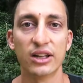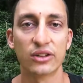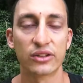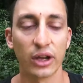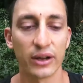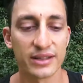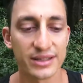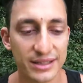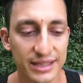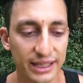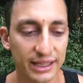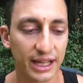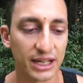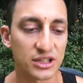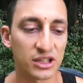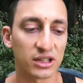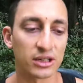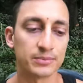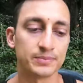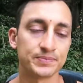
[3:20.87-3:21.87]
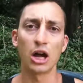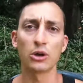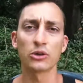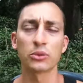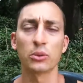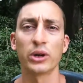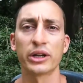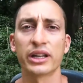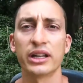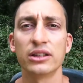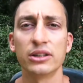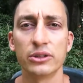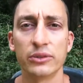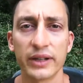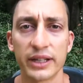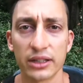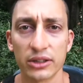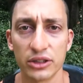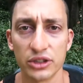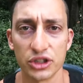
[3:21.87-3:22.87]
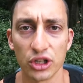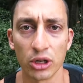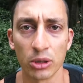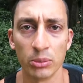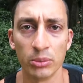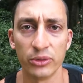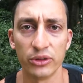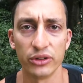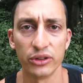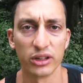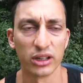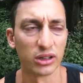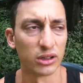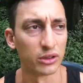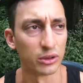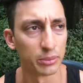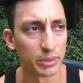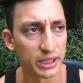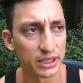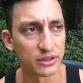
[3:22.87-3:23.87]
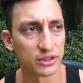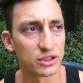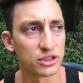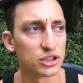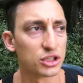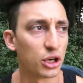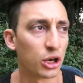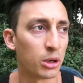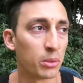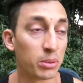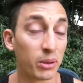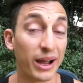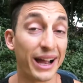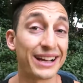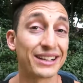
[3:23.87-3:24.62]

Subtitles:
So as a teenager, I was working irregular jobs, the pizza shop.